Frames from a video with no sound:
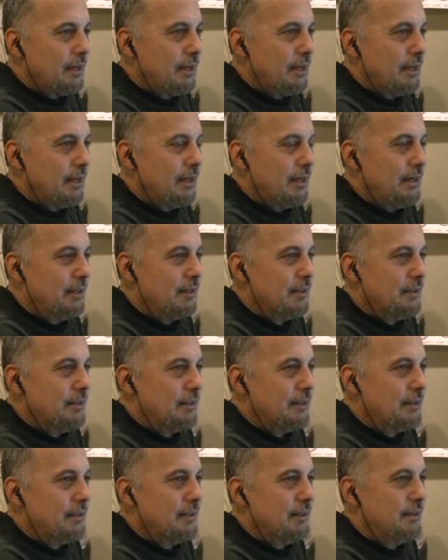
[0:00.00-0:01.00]

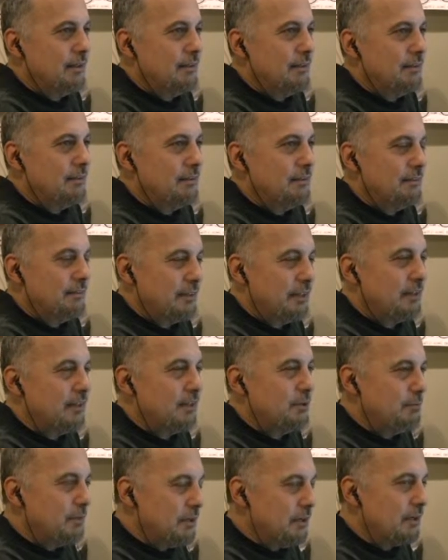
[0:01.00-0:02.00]
and
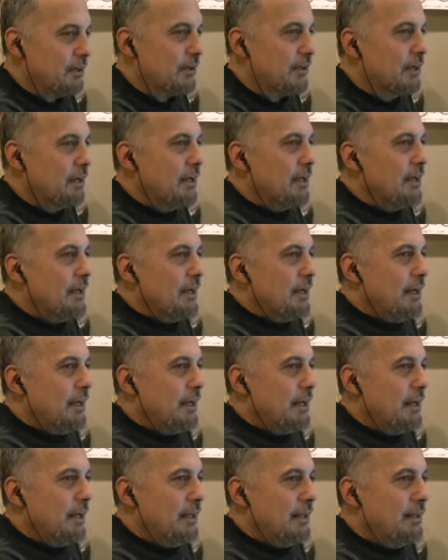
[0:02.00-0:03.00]
send them here.
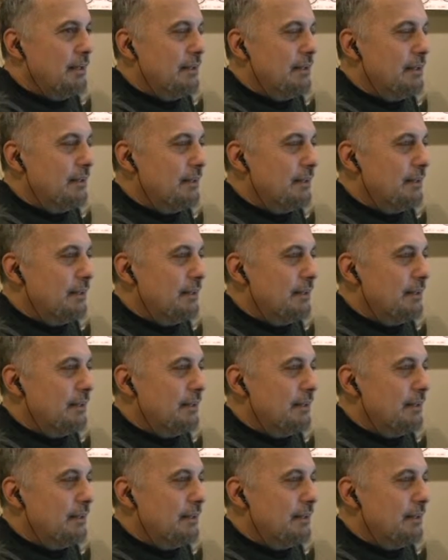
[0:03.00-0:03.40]
And